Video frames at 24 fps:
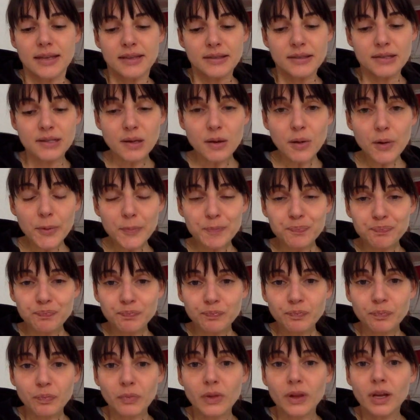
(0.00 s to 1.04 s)
So
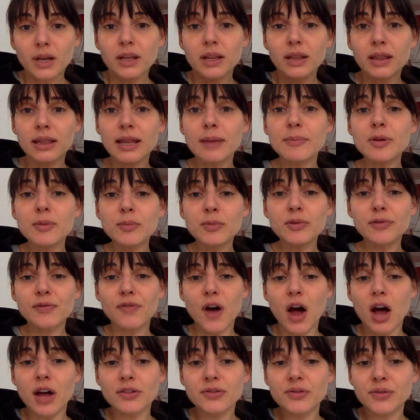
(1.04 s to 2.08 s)
let me move
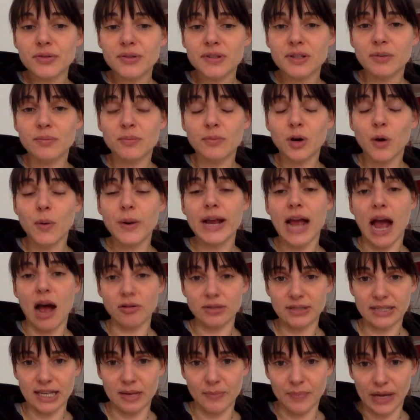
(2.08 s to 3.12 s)
on to some quick
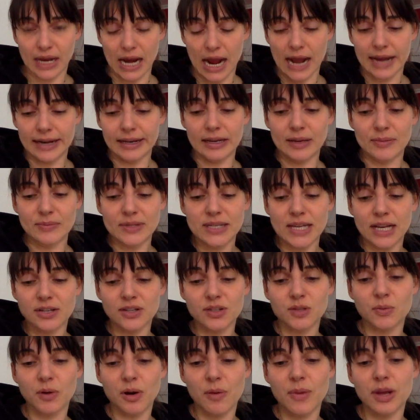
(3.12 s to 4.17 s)
housekeeping items. I
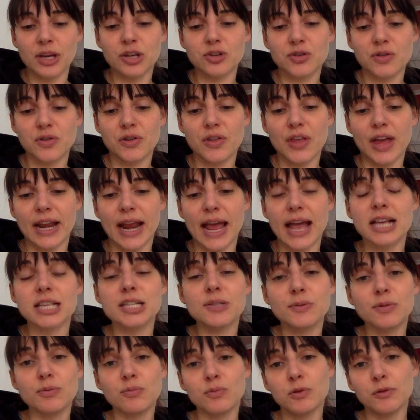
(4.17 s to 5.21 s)
just want to make sure that
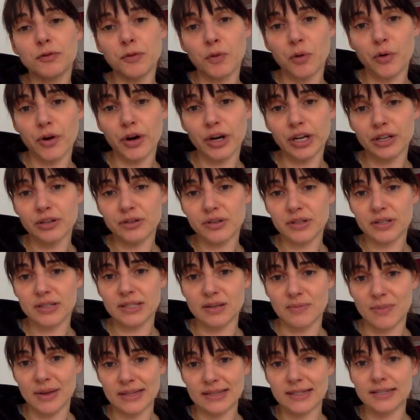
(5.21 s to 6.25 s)
as we move forward into the
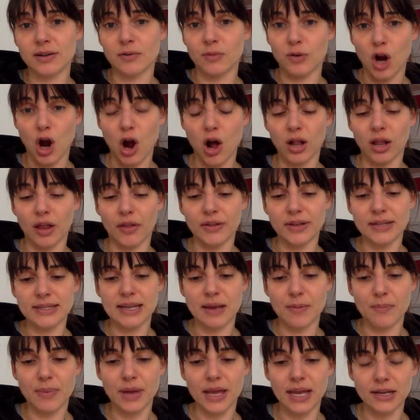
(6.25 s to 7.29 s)
semester, we're all on the
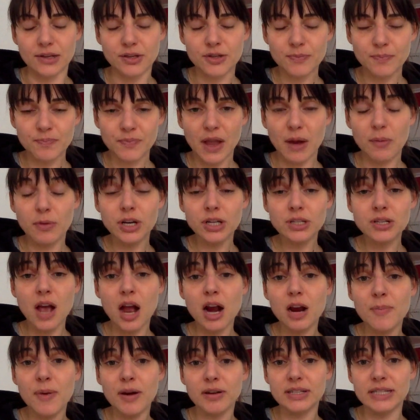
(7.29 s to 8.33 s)
same page. I want to
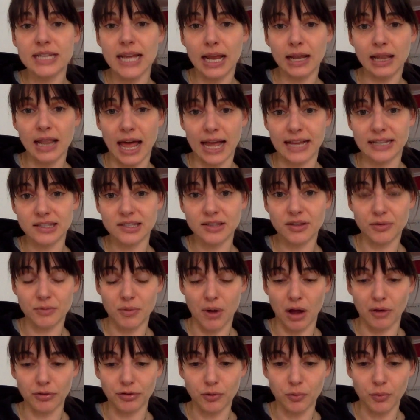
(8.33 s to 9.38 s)
talk about deadlines
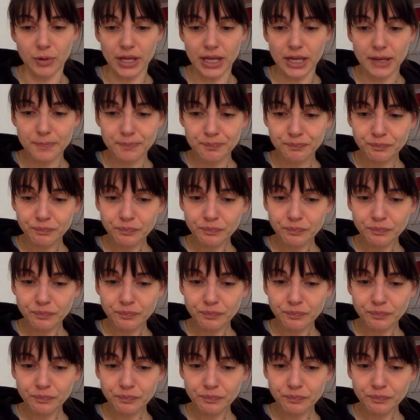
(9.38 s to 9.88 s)
throughout the week.